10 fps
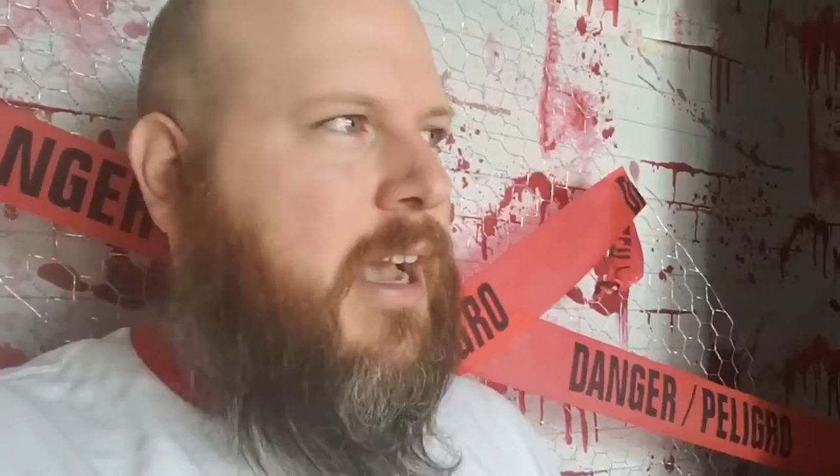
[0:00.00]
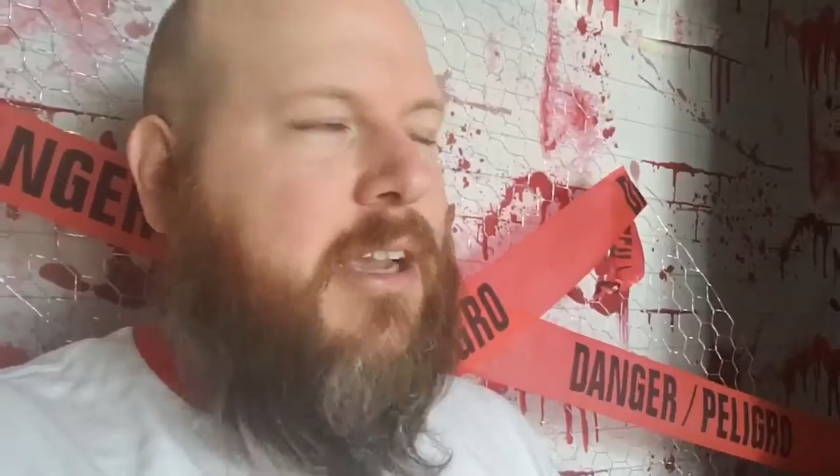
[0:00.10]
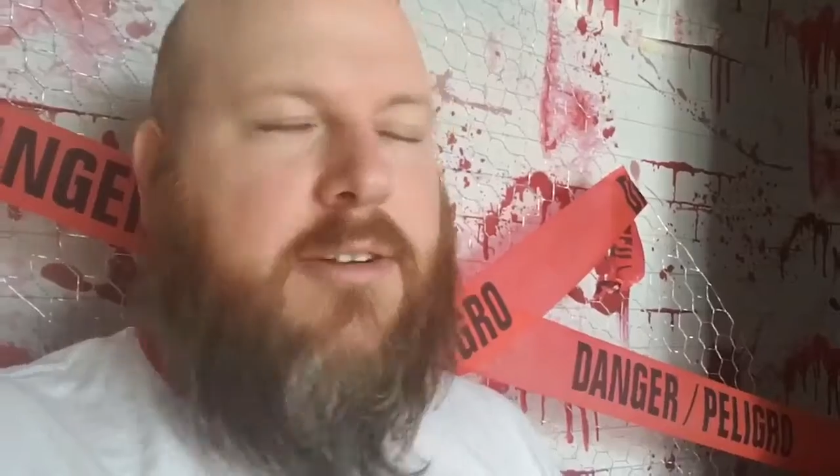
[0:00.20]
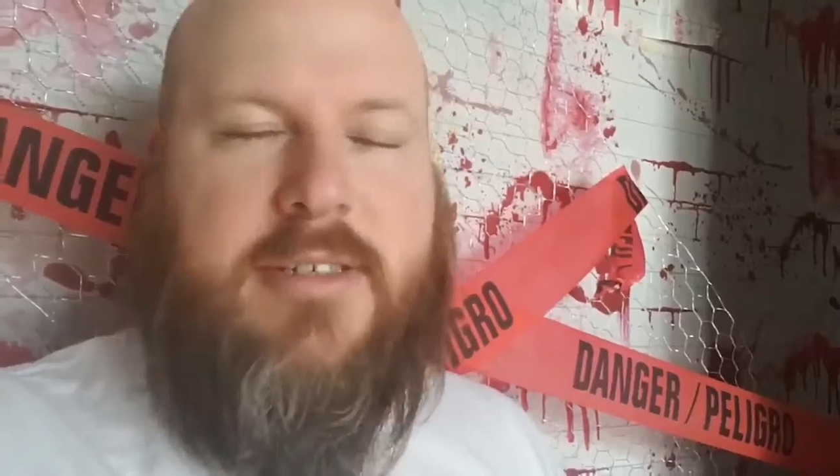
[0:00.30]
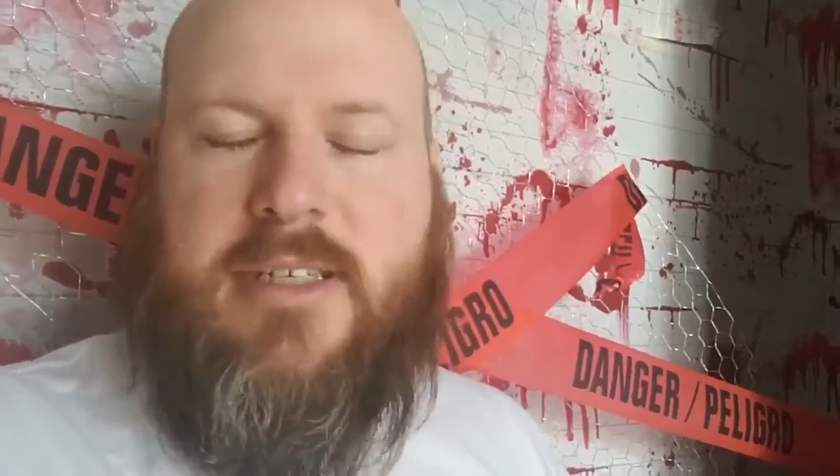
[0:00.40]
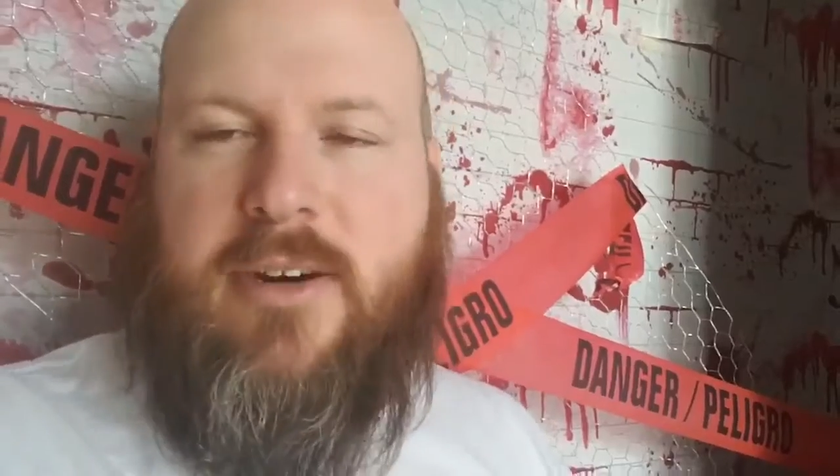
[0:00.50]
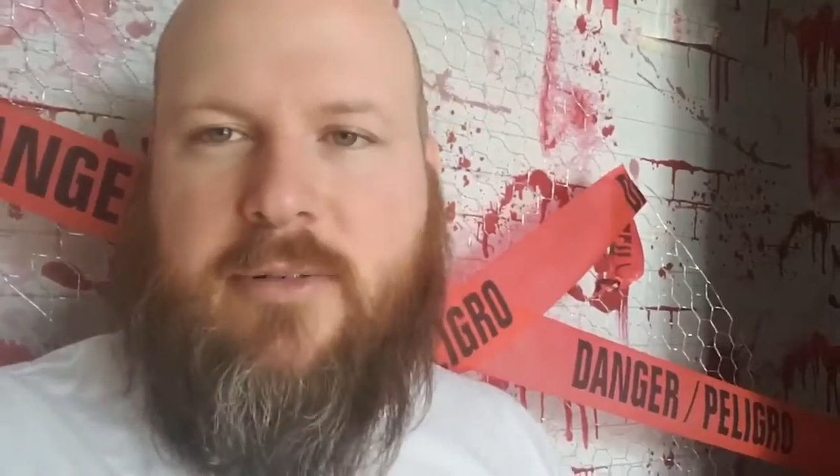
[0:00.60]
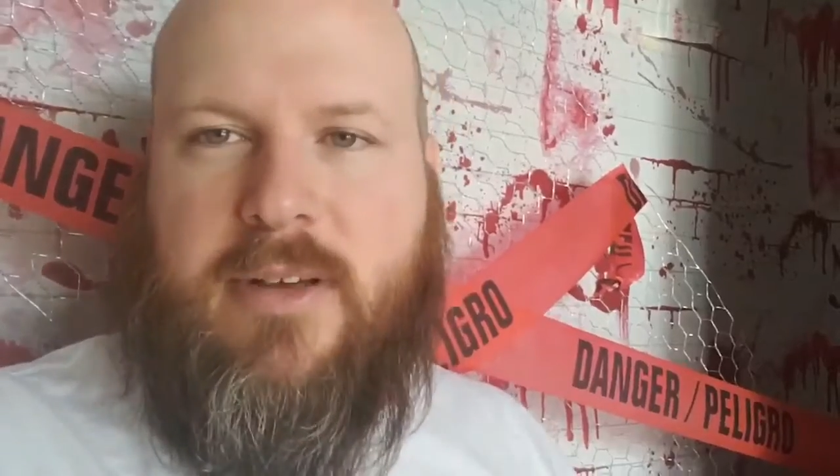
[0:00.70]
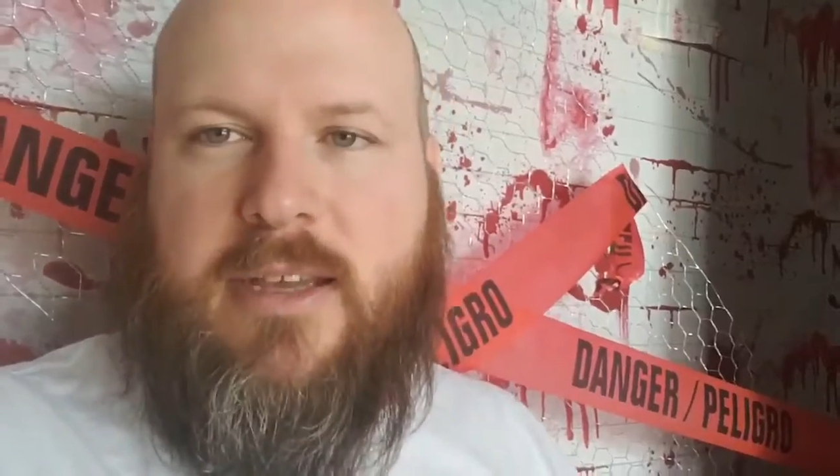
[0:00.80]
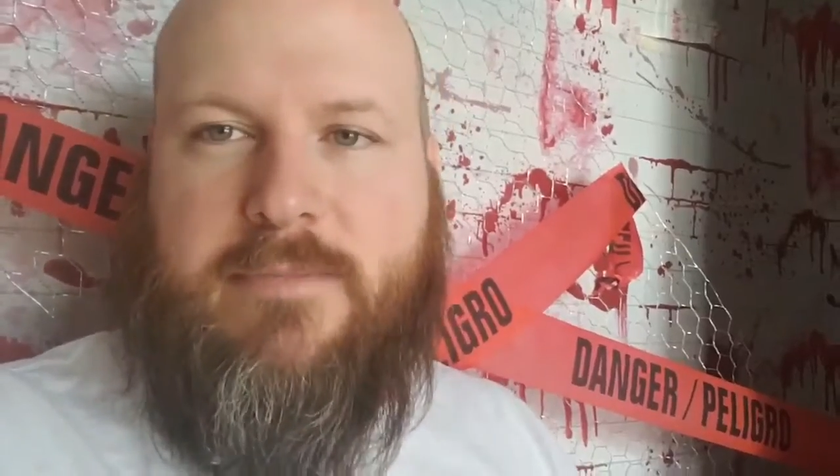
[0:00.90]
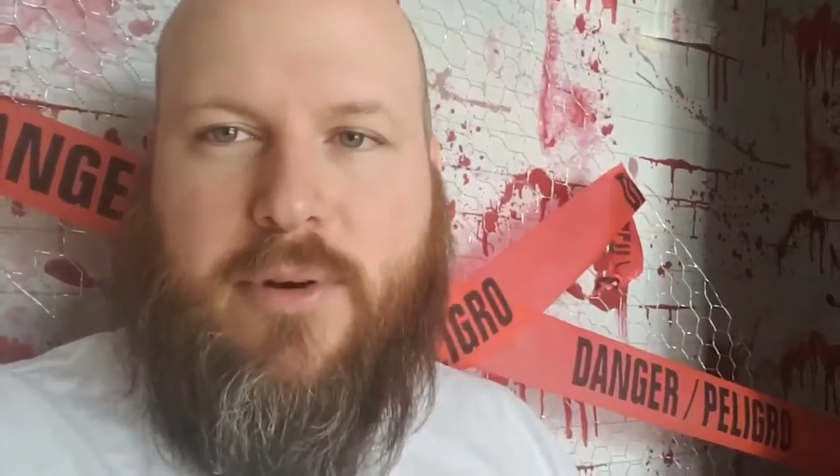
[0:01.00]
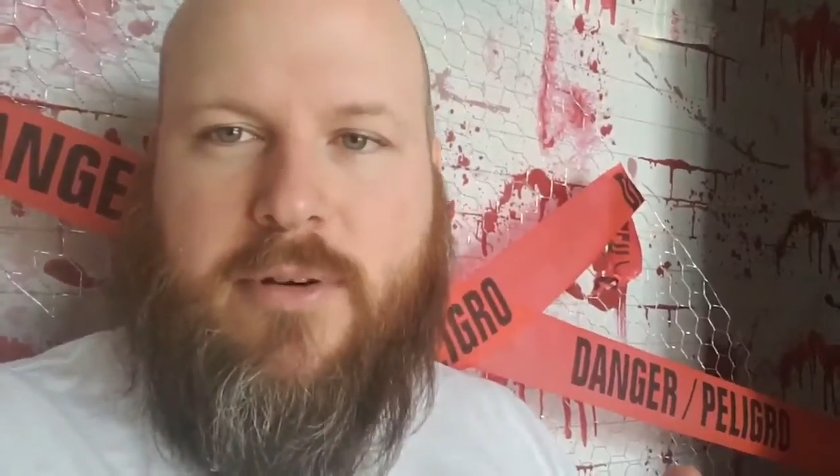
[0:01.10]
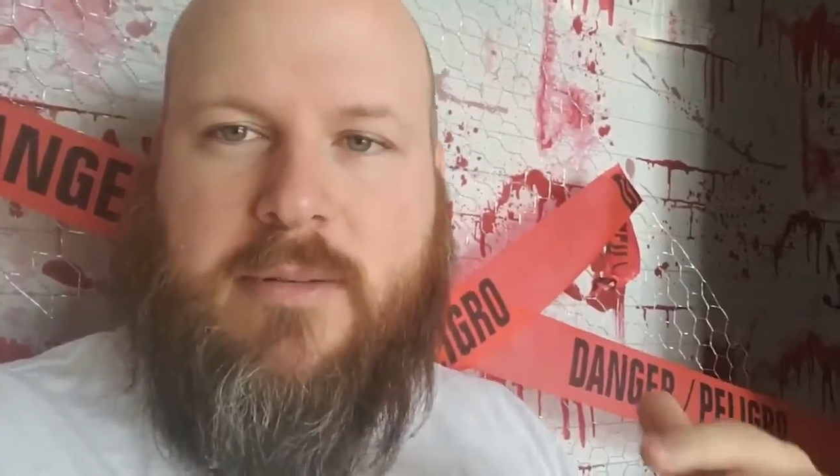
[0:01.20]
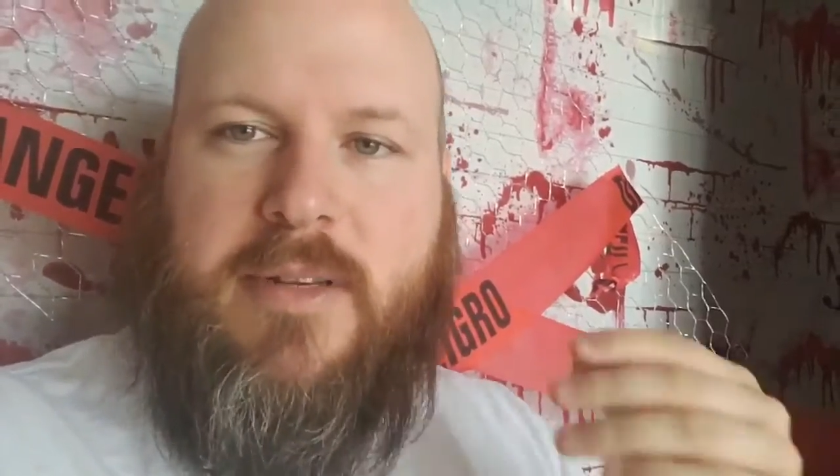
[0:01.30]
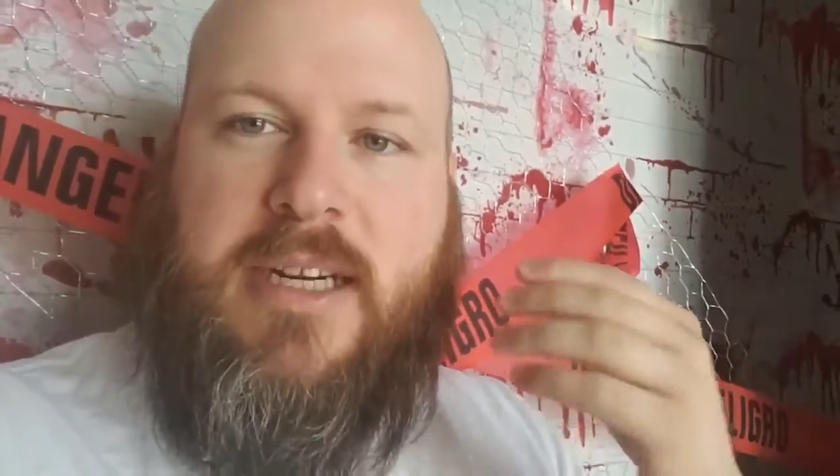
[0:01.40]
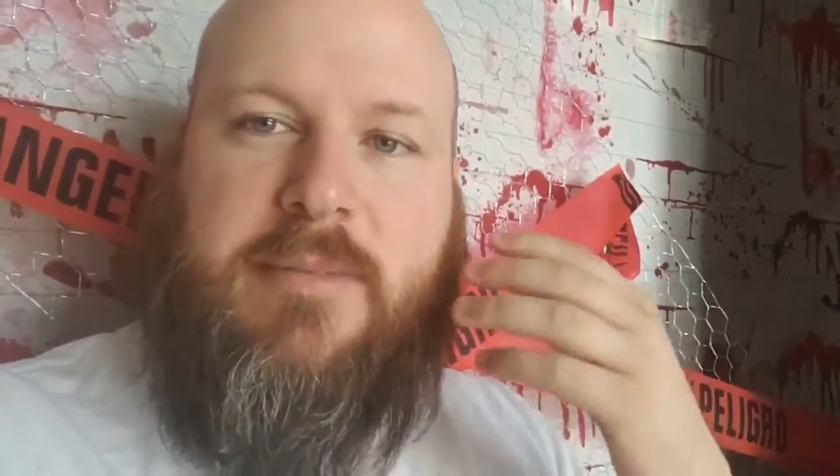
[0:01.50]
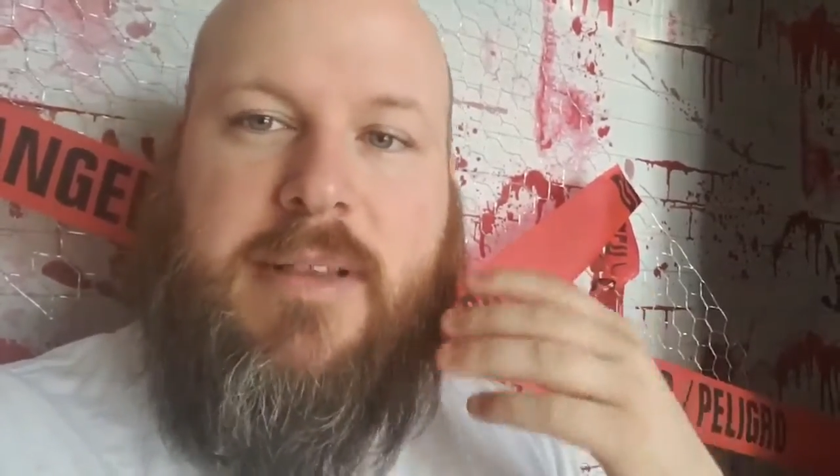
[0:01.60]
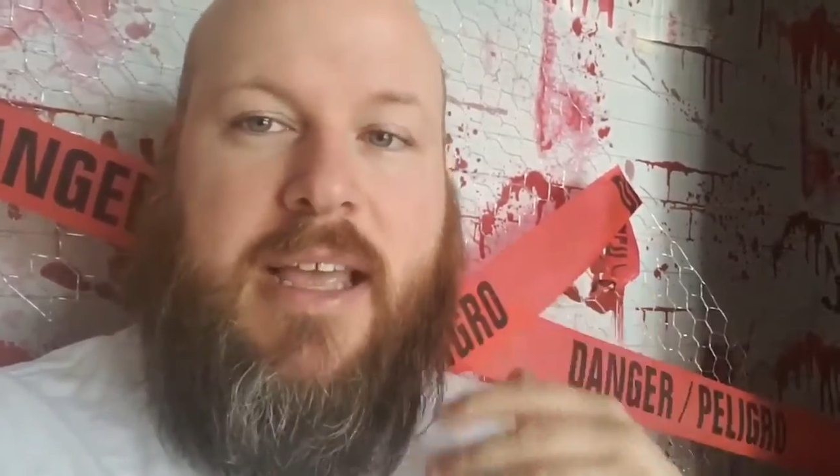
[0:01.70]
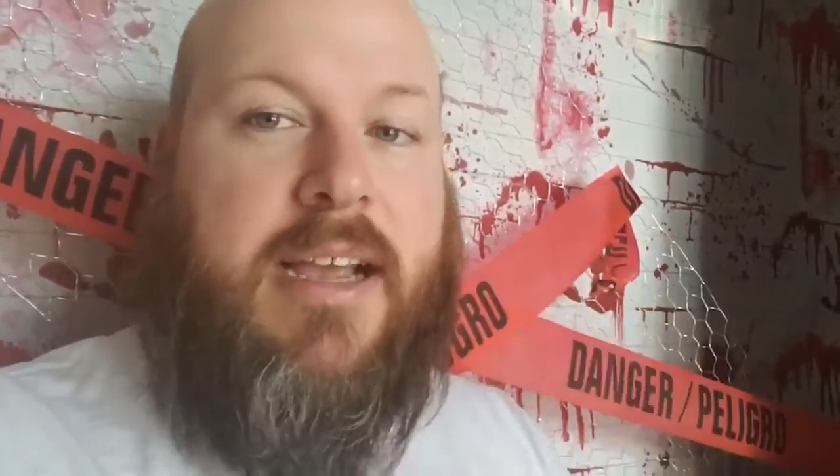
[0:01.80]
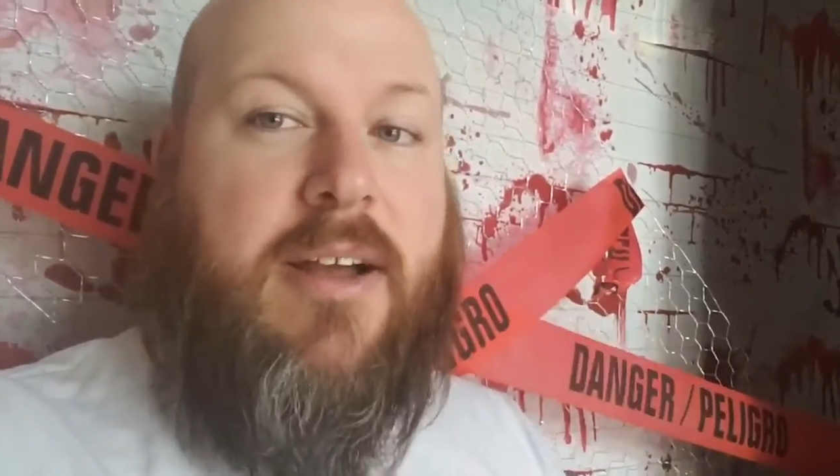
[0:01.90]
accuracy aren't really important, but he'd be like,